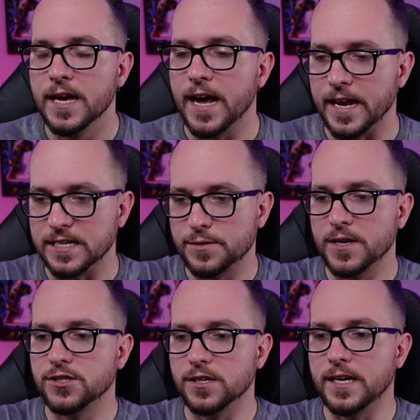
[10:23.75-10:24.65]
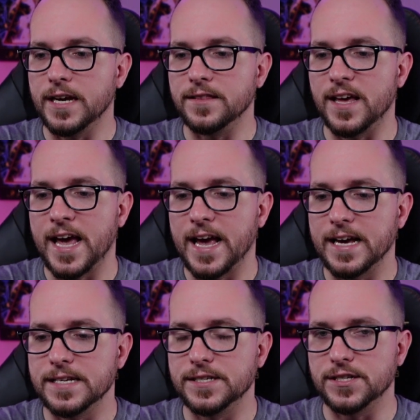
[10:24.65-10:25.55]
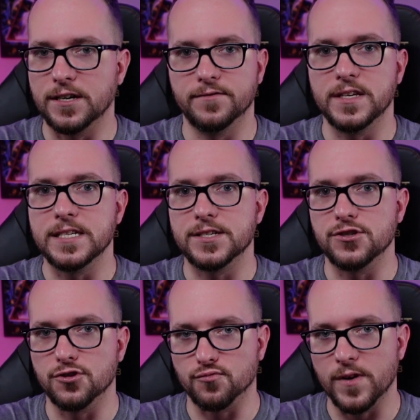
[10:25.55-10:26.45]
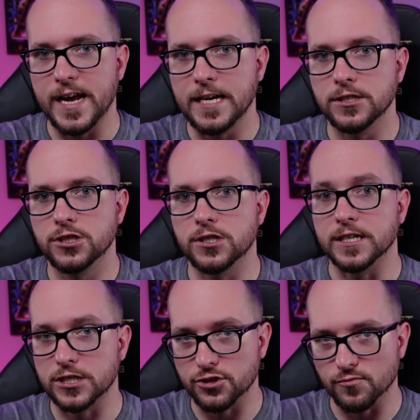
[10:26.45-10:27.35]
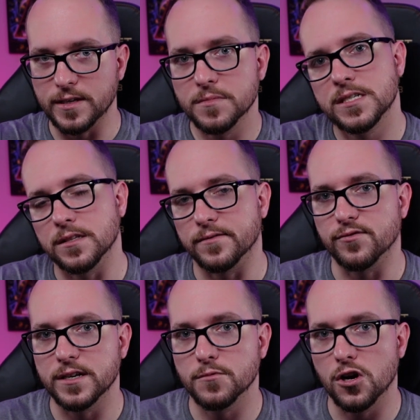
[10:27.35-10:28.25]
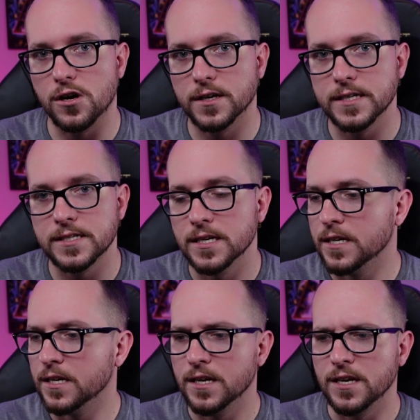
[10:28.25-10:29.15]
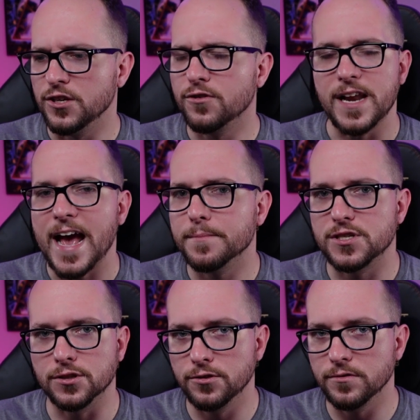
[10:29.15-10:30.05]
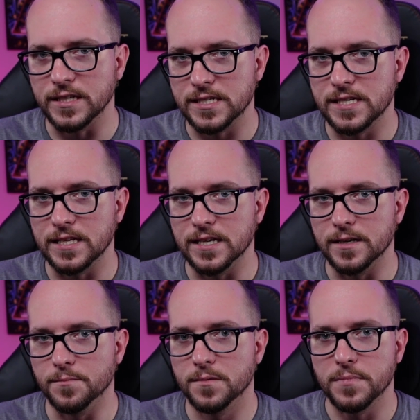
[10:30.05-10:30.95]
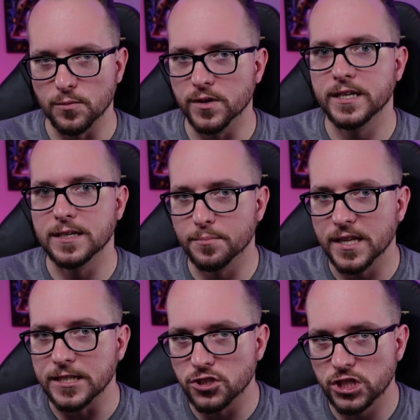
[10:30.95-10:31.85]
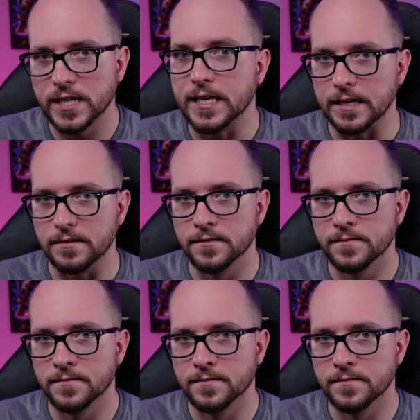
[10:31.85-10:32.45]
And especially in the hands of these deranged extremists in the Freedom Caucus, you could absolutely see them be willing to play chicken